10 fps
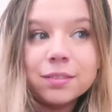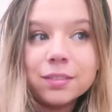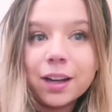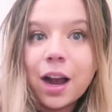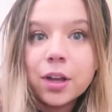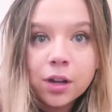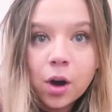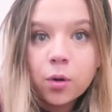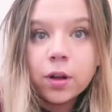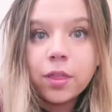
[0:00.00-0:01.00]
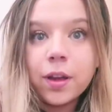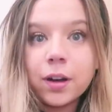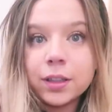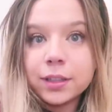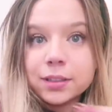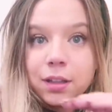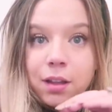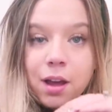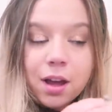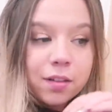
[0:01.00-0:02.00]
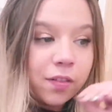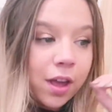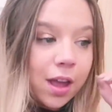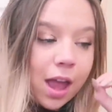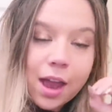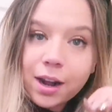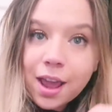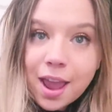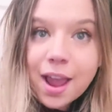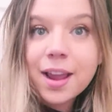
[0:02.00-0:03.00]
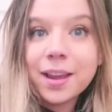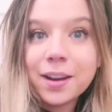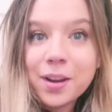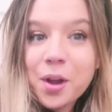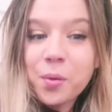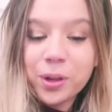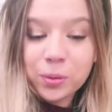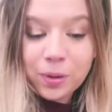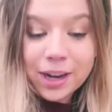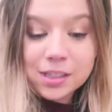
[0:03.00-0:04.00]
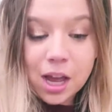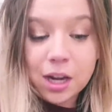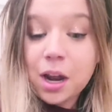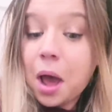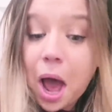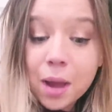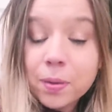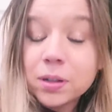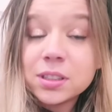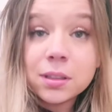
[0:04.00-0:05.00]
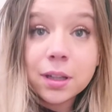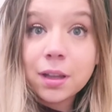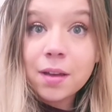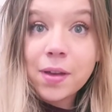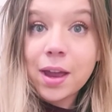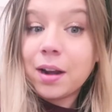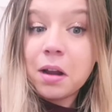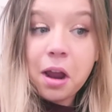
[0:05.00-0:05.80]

Like I know there is a love and a hate with Rae Dunn. I personally love it.